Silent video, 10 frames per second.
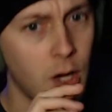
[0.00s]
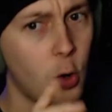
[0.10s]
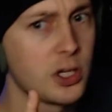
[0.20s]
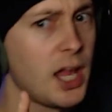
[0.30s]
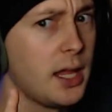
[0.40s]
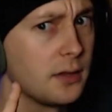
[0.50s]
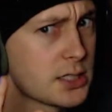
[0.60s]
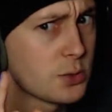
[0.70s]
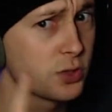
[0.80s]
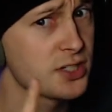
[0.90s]
Okay,
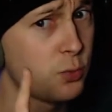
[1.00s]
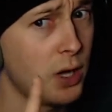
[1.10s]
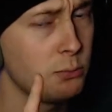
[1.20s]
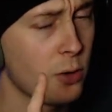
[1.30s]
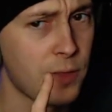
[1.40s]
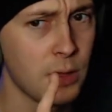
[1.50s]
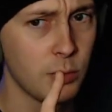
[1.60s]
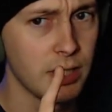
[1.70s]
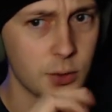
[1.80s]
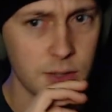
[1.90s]
there's one more thing we
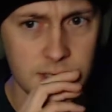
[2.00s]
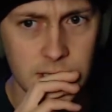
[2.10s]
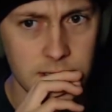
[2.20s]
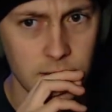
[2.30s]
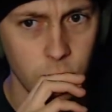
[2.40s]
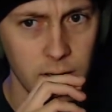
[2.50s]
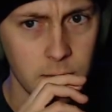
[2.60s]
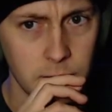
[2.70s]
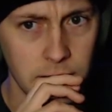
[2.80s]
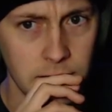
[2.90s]
need to discuss here. Wait a
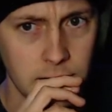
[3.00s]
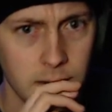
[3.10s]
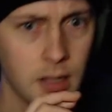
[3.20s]
minute.